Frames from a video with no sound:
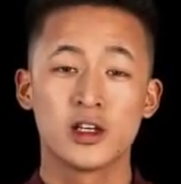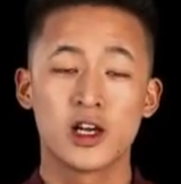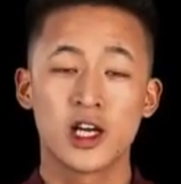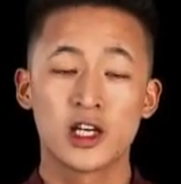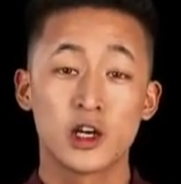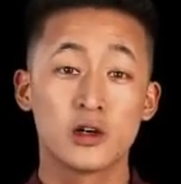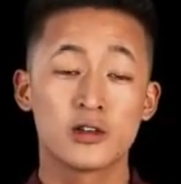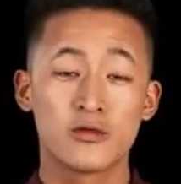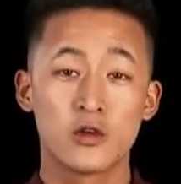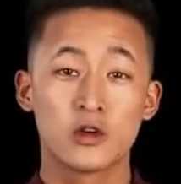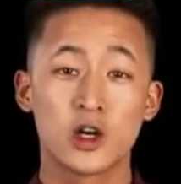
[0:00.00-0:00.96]
Including
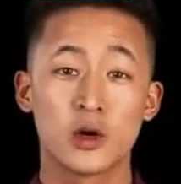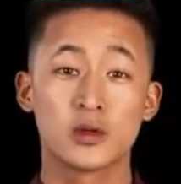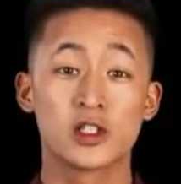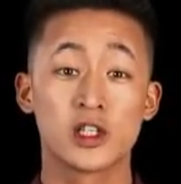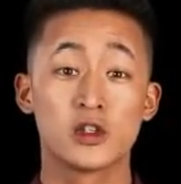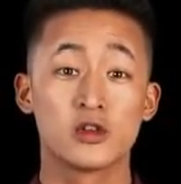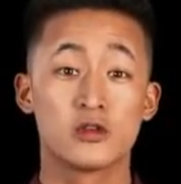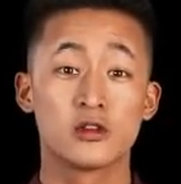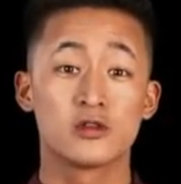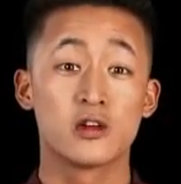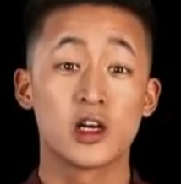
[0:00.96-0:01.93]
4 copies
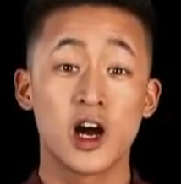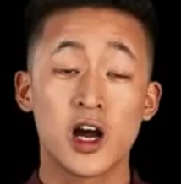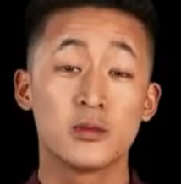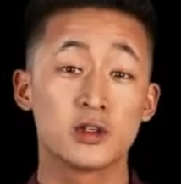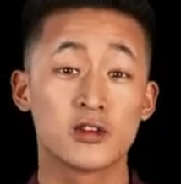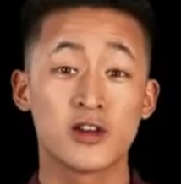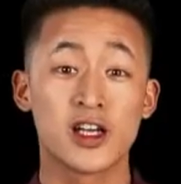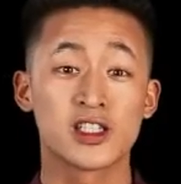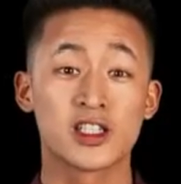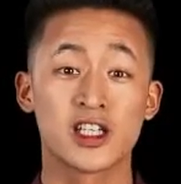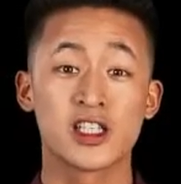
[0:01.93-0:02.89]
ensures reliable
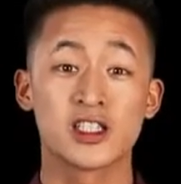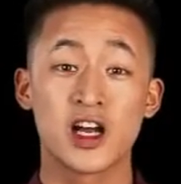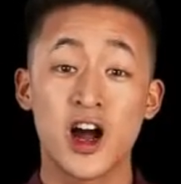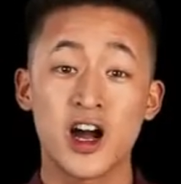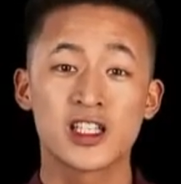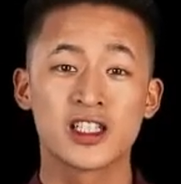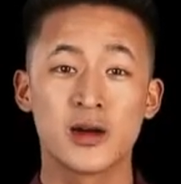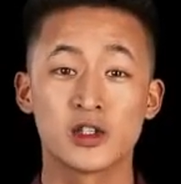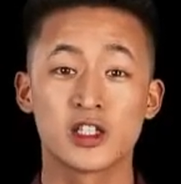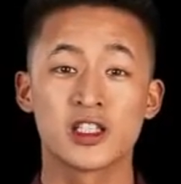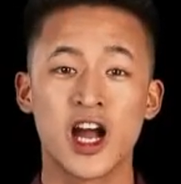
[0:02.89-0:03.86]
defense against high
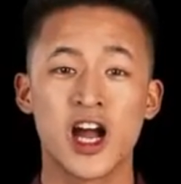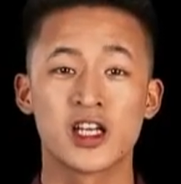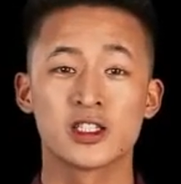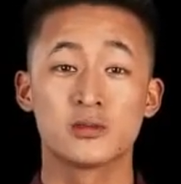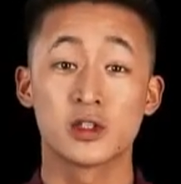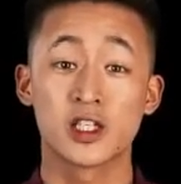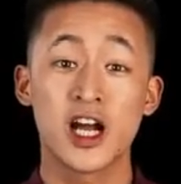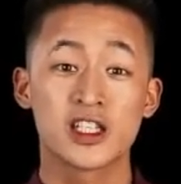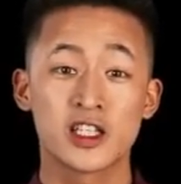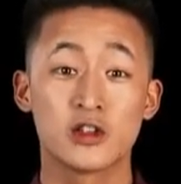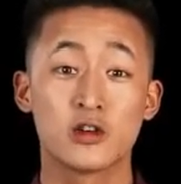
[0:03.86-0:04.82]
damage attacks,
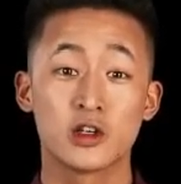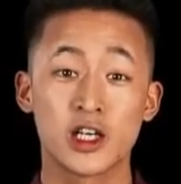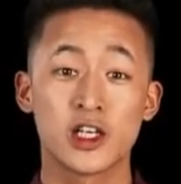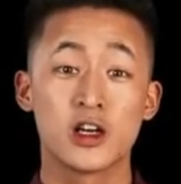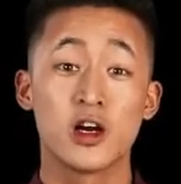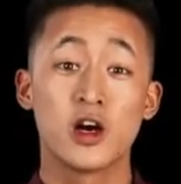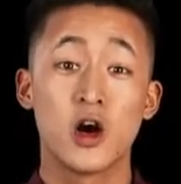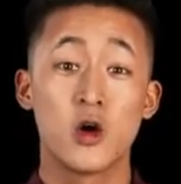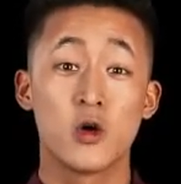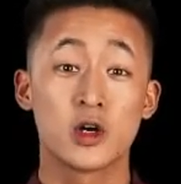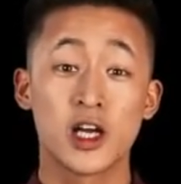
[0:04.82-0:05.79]
protecting your leader
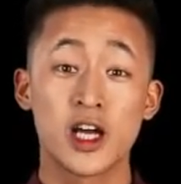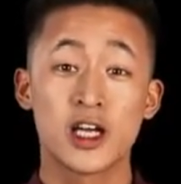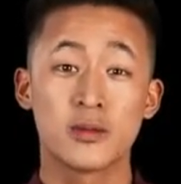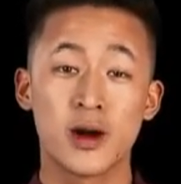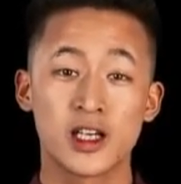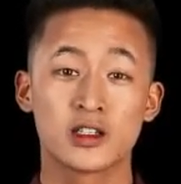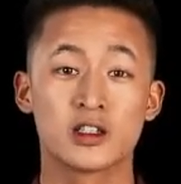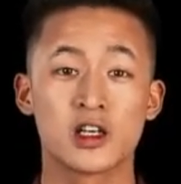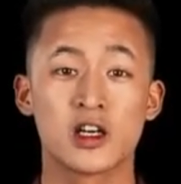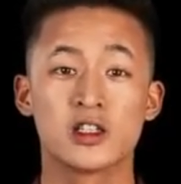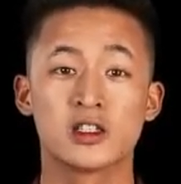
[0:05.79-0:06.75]
or key battle
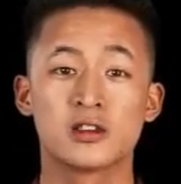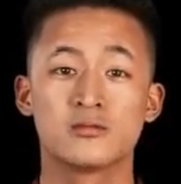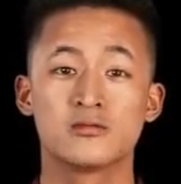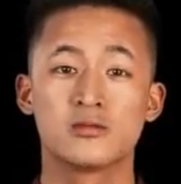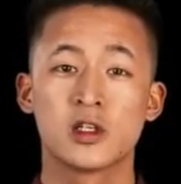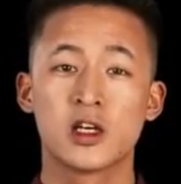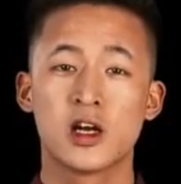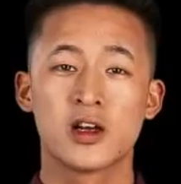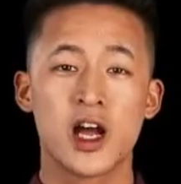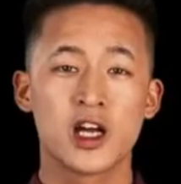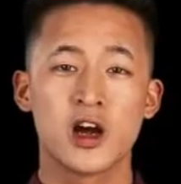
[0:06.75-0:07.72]
cards.
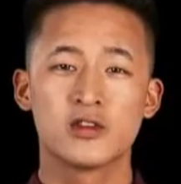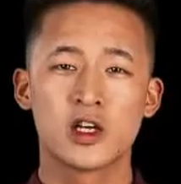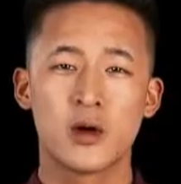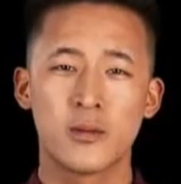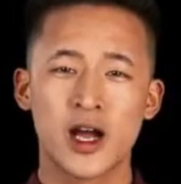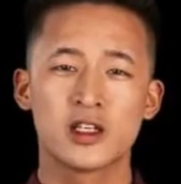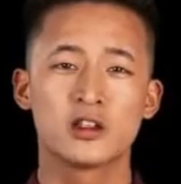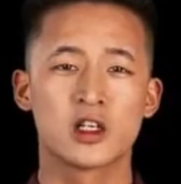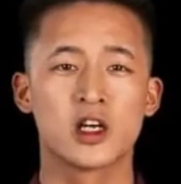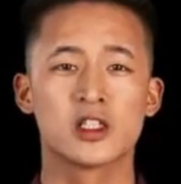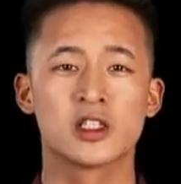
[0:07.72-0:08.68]
That covers our battle
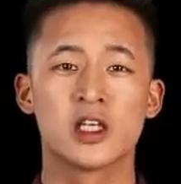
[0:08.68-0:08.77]
cards.